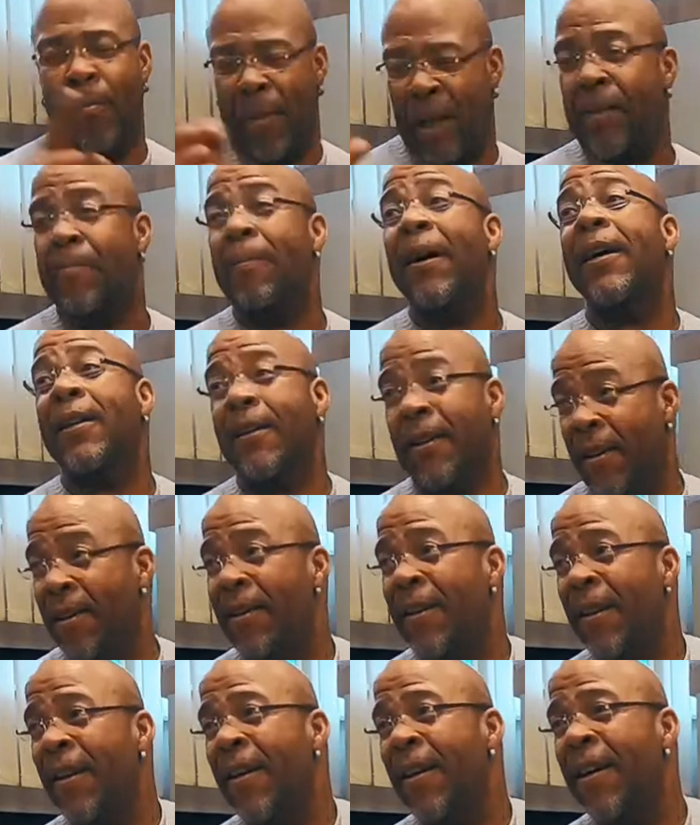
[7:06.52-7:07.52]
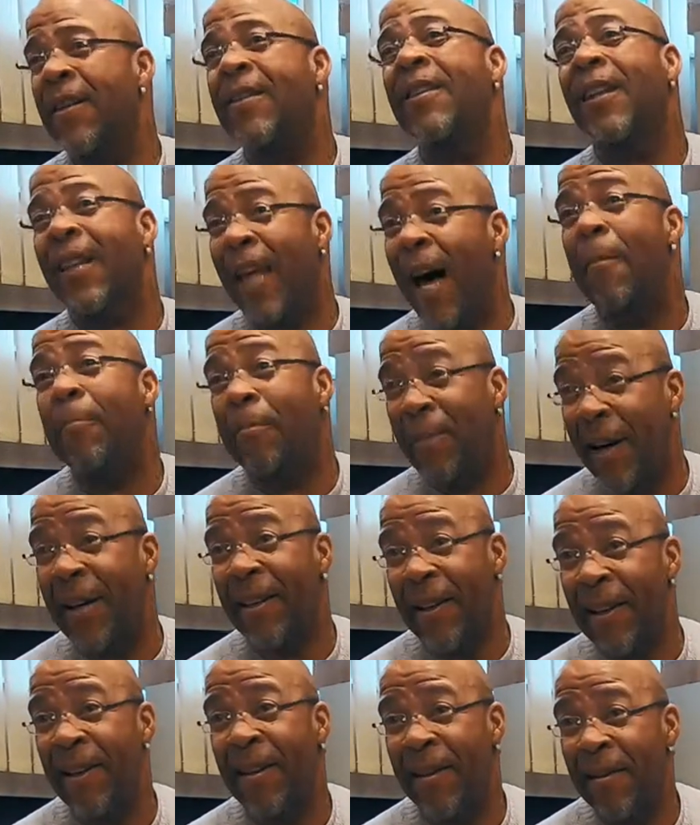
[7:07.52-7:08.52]
Much better. It's a lot
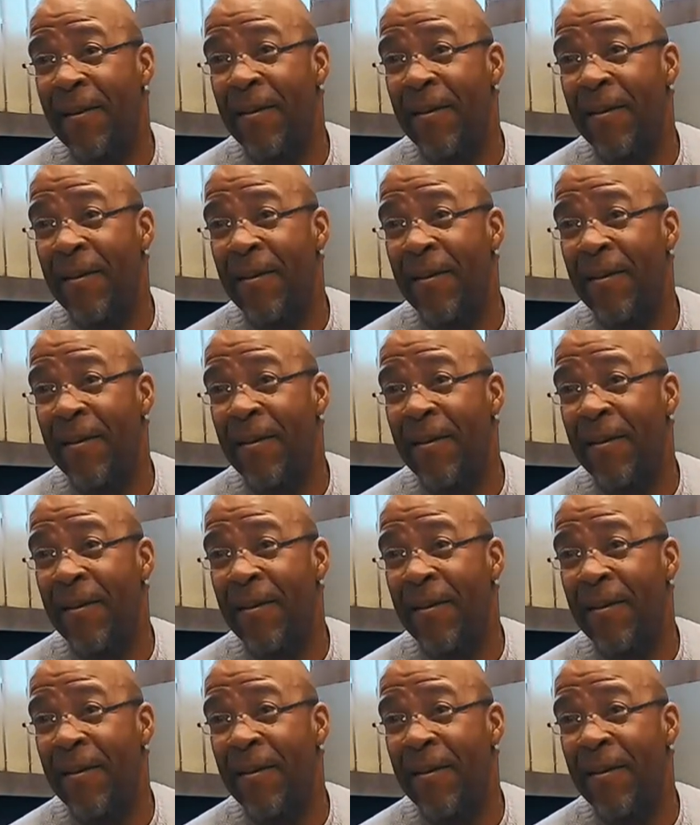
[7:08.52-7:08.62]
better.